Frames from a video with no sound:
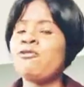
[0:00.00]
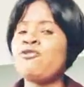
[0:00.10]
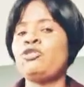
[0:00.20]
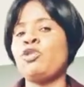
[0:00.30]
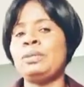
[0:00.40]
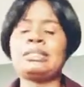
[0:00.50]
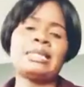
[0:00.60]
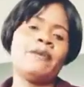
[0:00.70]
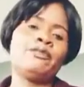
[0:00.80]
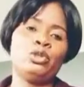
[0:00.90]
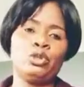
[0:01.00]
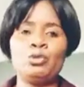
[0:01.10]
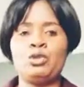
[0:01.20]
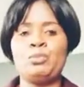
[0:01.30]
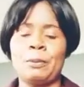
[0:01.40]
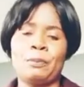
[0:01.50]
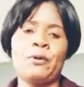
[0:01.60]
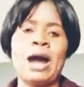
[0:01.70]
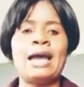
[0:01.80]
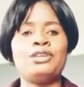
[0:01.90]
food to be served to two
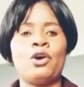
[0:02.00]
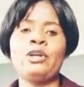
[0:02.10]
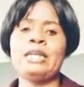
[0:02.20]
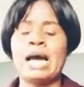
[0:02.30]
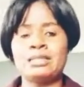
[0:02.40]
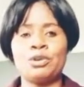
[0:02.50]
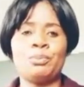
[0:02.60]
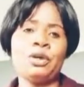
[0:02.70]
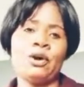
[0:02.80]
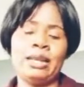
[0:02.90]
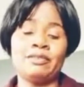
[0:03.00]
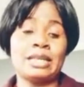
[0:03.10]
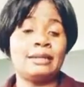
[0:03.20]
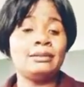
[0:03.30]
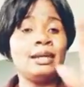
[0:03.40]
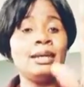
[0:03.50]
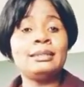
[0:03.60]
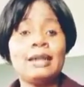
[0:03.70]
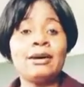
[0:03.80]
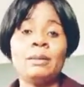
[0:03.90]
people, and your own, it has to be on left hand,
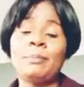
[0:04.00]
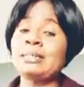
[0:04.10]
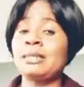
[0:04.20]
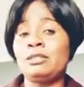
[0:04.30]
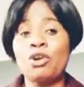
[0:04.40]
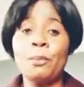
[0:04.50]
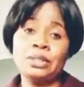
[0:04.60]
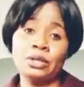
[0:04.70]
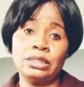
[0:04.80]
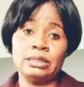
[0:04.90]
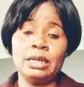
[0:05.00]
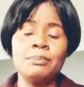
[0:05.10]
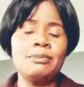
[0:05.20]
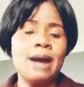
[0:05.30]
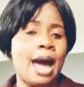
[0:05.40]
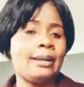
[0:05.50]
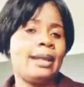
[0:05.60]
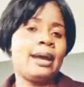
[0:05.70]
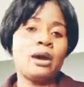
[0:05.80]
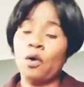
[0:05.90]
tell the person, drop it on the table, and
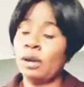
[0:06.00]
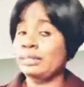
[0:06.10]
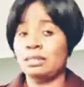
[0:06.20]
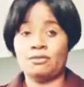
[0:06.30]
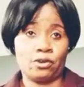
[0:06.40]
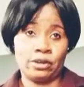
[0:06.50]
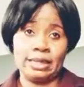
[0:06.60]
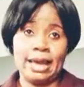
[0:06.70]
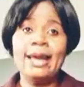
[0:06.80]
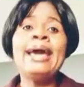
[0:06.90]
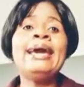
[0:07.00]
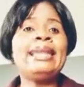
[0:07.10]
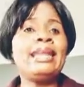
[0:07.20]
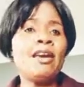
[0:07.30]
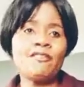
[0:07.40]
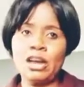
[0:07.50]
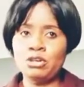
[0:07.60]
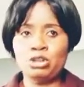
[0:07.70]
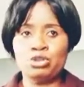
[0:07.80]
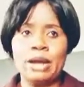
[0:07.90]
then collect it from there. Never
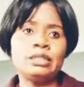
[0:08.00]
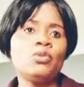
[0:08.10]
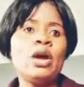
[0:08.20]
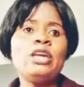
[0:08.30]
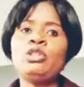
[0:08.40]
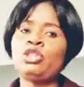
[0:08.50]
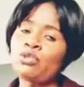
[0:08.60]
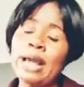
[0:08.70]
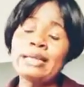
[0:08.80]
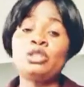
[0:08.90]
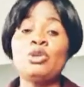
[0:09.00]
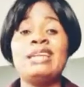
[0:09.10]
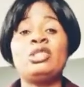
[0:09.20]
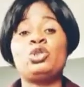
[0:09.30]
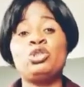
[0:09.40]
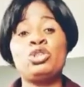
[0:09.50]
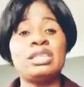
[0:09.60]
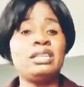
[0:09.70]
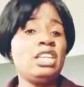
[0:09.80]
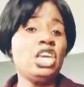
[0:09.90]
you try it. When you try it, you are
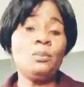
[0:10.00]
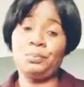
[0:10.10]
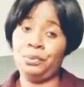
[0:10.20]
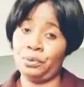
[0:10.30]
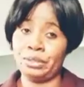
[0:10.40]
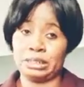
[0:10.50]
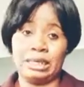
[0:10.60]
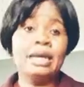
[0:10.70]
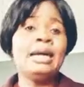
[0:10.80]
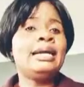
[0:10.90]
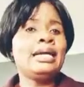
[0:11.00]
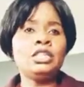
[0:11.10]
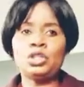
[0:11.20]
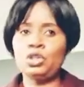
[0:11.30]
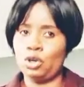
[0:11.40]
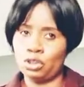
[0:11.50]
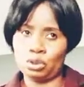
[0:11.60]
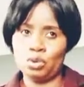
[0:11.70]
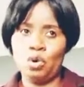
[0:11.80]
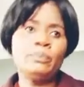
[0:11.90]
introducing impurity into your
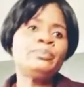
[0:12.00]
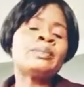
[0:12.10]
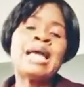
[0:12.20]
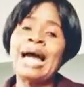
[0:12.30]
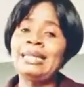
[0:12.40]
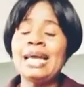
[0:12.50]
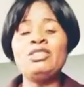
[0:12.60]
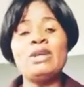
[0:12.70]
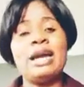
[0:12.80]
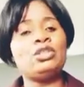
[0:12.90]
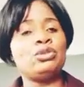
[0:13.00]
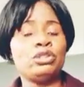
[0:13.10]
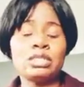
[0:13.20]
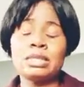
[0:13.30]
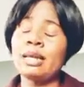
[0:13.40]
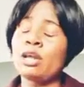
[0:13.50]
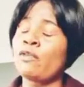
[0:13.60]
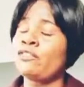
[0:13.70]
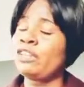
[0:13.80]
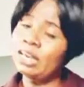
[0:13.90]
soul, and then you are introducing a lot
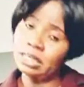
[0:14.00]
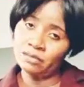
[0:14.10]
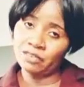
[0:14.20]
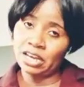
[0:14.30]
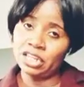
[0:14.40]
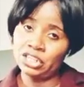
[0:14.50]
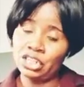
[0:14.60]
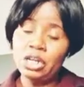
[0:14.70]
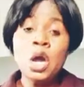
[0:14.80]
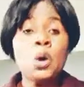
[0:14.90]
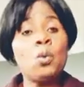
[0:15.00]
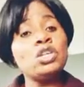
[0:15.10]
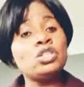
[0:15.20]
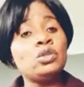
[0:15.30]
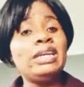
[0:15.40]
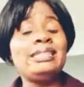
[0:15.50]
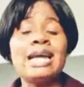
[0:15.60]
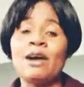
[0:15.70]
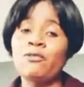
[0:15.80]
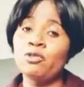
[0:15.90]
of negative energy. Once you eat
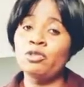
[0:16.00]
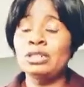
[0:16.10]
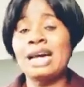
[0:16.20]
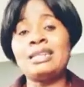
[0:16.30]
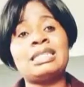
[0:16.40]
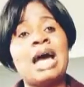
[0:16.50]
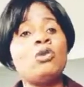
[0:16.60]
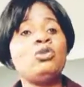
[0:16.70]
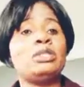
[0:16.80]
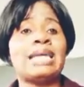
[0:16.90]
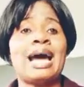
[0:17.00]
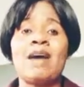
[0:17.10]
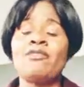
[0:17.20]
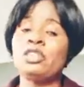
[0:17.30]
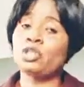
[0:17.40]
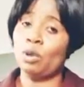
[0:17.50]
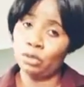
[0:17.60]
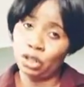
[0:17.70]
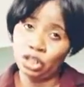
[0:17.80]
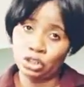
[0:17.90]
that food, that is how you start having
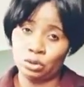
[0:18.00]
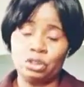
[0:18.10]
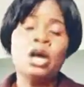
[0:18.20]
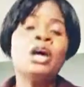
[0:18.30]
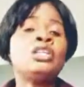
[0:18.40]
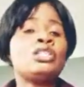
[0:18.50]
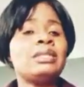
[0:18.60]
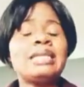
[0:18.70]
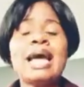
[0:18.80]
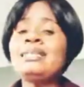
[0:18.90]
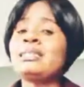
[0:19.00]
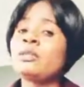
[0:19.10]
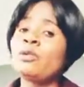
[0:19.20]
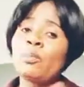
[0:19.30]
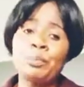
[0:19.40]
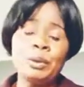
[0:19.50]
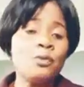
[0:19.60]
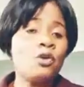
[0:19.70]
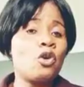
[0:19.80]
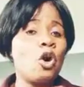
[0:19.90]
some issues. Sometimes
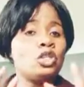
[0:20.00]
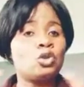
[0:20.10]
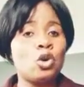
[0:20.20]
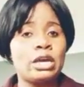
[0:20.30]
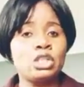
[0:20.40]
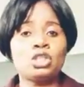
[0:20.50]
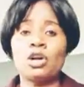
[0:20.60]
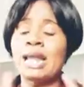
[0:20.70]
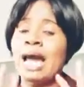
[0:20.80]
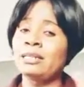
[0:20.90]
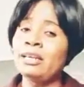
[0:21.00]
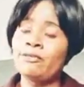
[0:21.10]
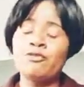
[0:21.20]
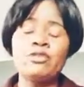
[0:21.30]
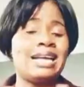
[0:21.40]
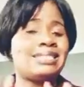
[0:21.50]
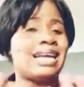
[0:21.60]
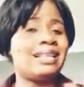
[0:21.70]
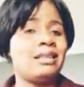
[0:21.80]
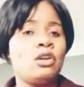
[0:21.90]
people go to occasion and eat food and
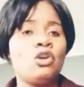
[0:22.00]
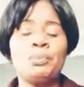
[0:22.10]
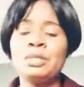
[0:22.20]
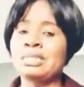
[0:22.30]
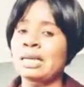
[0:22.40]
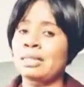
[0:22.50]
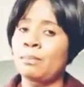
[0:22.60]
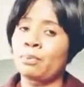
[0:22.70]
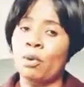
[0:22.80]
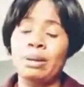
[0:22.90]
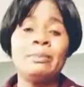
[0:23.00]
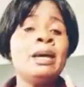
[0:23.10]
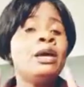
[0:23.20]
start developing certain problems,